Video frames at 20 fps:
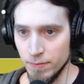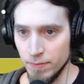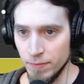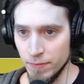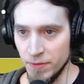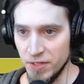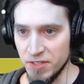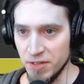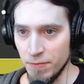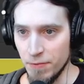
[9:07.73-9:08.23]

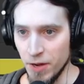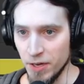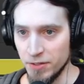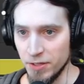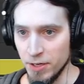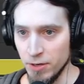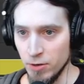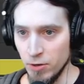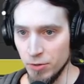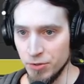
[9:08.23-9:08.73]
this effect
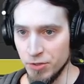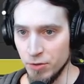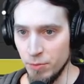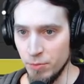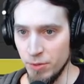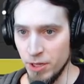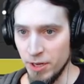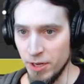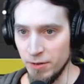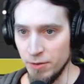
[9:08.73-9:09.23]
can also
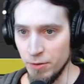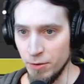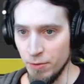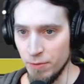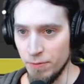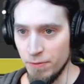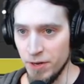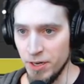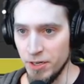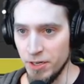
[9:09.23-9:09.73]
be like, you know,
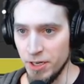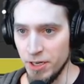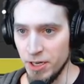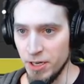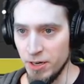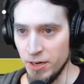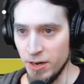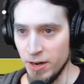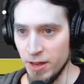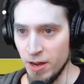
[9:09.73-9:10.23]
fading
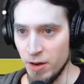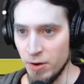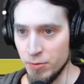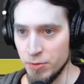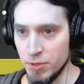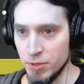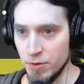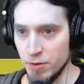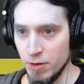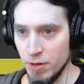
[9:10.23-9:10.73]
in and out.